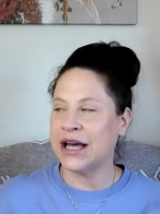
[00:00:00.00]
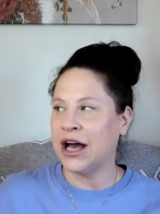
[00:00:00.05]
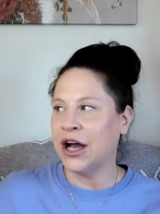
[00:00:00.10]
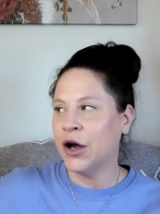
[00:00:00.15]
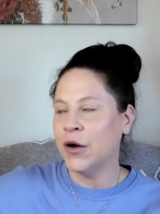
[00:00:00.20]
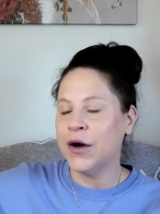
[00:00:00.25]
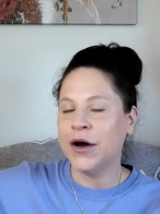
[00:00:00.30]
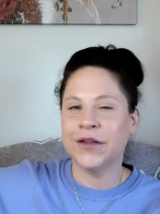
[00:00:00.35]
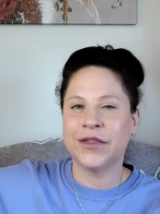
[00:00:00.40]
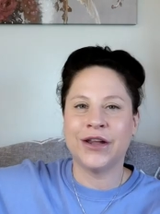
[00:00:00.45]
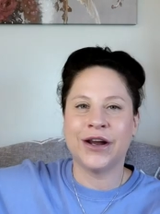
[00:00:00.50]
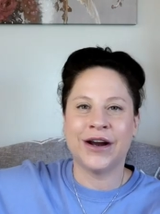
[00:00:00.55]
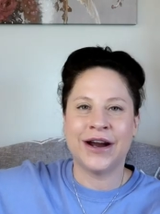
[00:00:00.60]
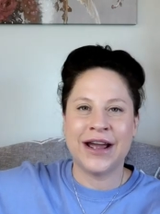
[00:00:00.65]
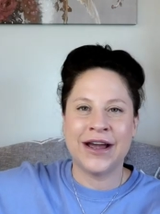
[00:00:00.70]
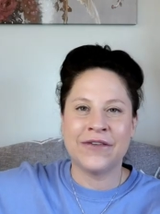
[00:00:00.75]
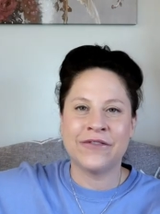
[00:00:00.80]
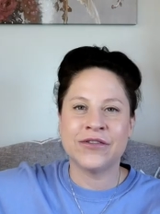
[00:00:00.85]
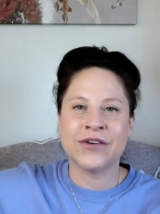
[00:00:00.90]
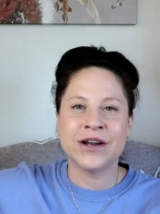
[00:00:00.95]
I go out there
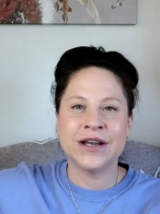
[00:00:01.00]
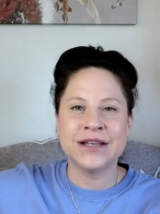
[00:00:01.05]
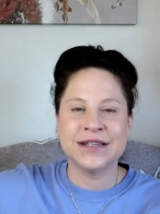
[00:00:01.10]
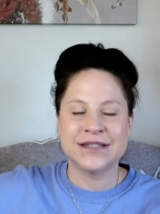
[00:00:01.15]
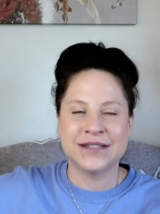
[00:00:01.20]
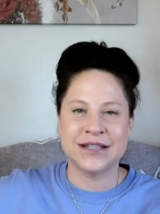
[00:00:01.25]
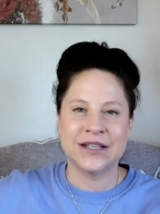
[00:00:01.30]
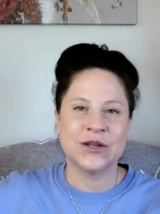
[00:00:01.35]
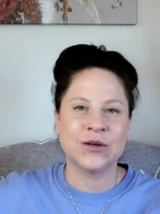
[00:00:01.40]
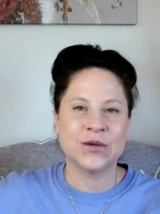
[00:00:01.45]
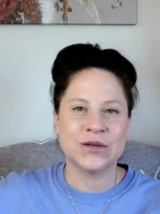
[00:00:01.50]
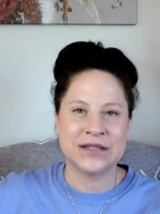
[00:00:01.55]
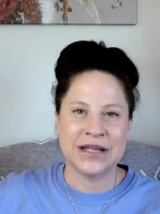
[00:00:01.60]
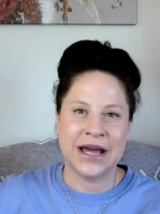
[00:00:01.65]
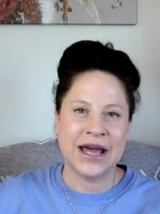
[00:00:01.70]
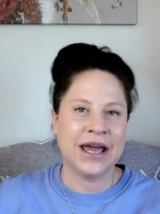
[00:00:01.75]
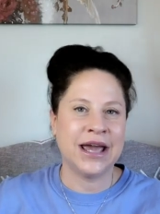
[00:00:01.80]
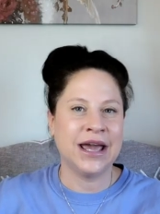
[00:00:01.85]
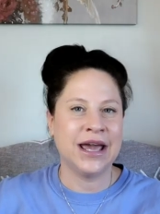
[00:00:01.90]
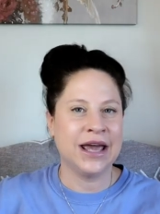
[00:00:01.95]
every single
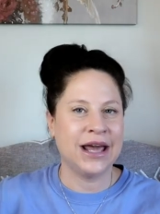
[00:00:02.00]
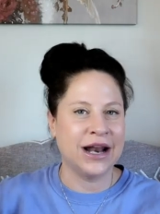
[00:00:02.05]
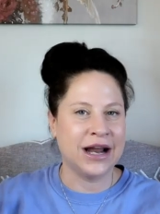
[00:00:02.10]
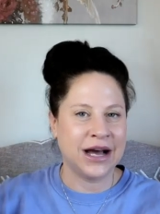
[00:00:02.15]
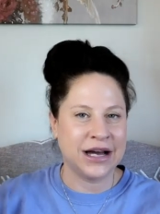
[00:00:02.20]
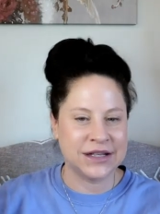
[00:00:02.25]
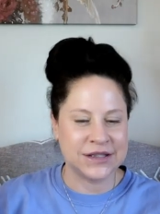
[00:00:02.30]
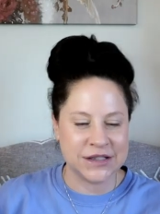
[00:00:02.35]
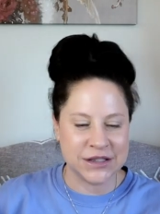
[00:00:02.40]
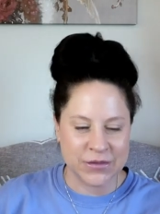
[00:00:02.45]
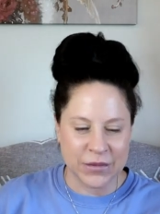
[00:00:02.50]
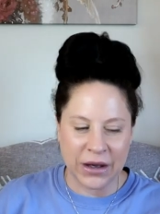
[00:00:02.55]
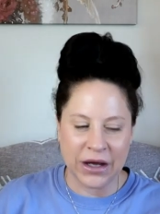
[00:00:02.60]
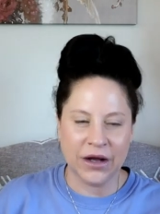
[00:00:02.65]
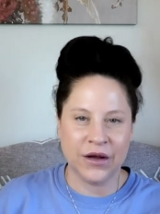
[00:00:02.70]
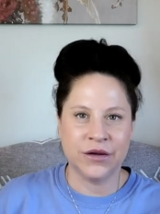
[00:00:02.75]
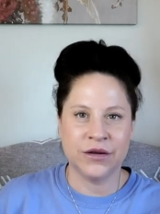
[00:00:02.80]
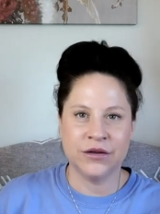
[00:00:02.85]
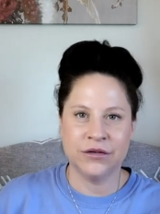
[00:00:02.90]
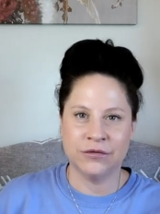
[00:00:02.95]
day and I
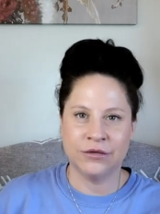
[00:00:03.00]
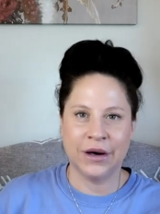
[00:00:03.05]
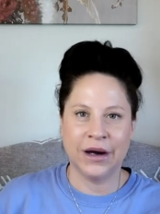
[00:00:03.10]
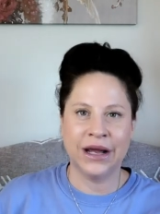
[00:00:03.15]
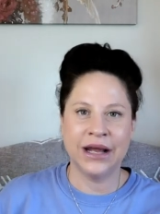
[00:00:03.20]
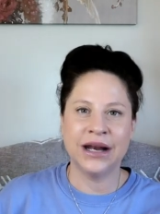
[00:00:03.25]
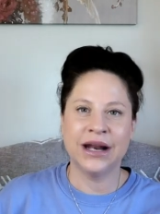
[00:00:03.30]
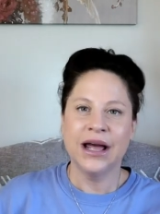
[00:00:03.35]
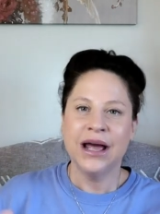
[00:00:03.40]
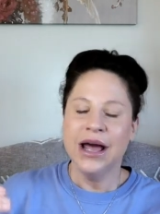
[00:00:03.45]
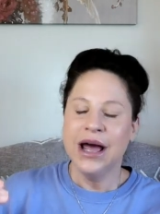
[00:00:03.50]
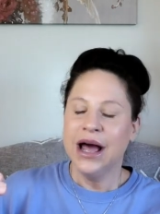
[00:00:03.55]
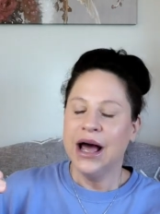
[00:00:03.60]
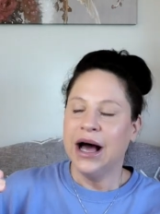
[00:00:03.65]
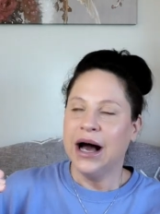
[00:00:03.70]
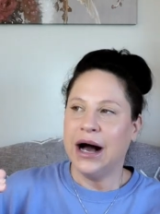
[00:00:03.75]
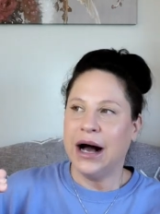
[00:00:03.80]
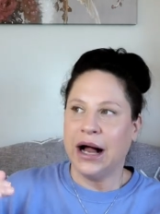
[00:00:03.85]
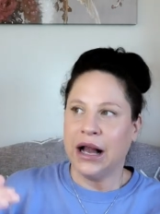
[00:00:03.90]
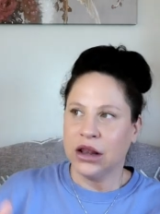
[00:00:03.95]
smile, right?
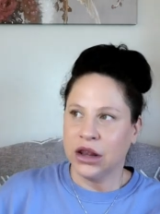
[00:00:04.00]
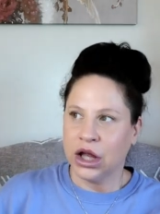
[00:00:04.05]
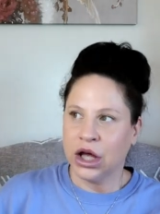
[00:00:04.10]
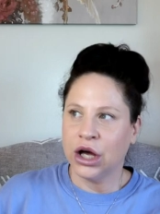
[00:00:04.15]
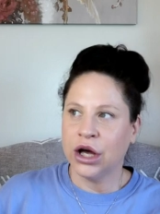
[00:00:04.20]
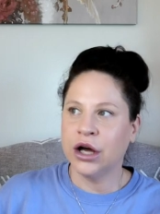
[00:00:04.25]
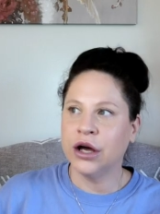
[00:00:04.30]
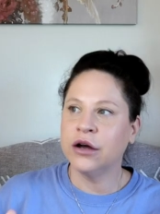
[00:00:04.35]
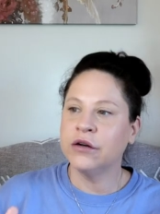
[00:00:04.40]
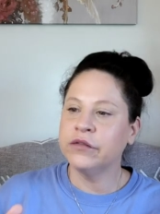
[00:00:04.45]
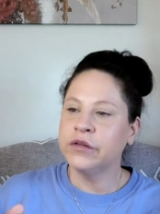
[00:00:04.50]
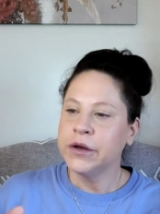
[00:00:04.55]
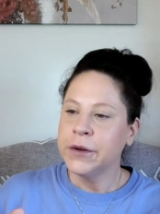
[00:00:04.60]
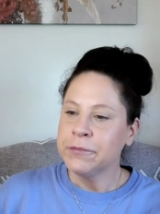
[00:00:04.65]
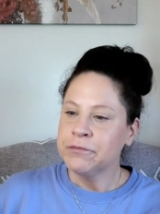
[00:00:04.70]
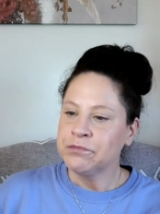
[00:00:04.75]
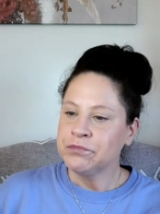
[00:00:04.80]
I love